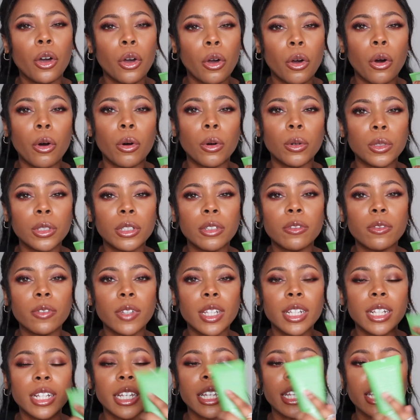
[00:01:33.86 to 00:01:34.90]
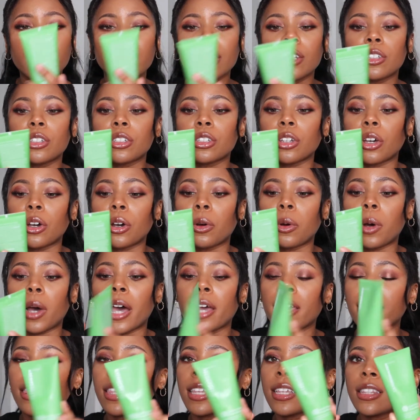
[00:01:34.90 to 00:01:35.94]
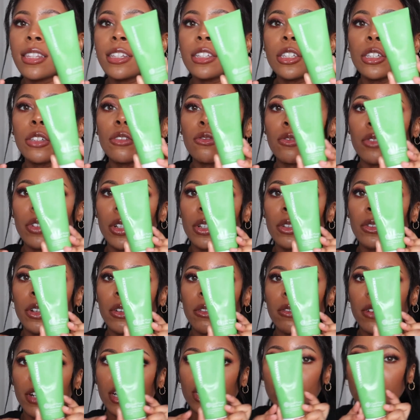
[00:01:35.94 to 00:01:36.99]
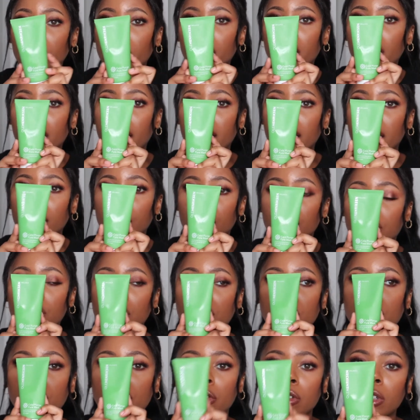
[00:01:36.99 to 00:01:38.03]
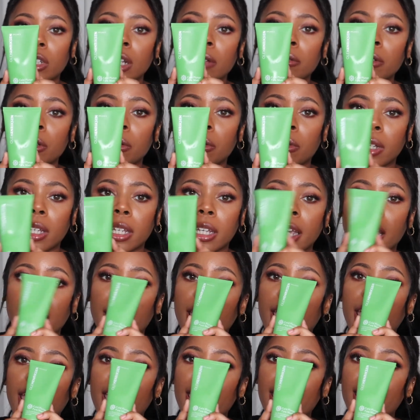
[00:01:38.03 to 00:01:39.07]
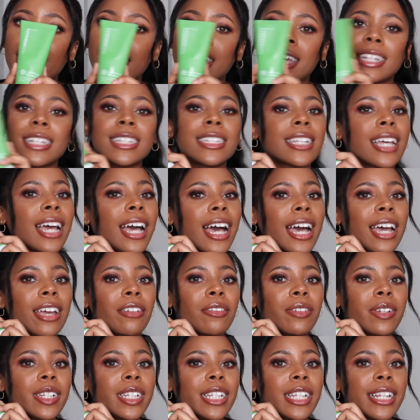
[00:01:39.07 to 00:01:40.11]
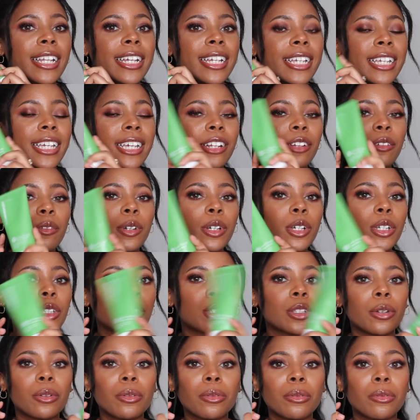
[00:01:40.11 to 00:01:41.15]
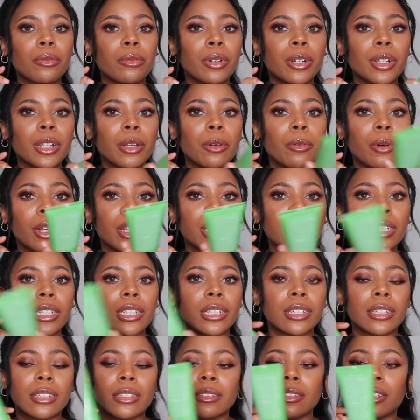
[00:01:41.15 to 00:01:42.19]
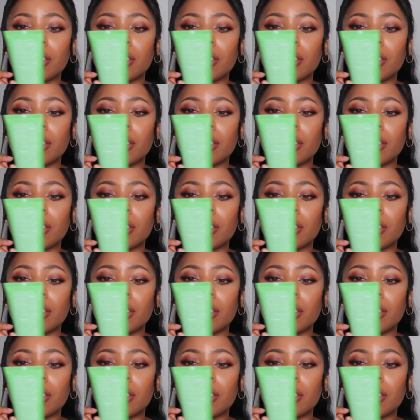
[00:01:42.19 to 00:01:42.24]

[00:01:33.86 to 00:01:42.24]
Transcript: cold feeling. So I think this is really refreshing and I use it two times a week and I really like it. It works really well to,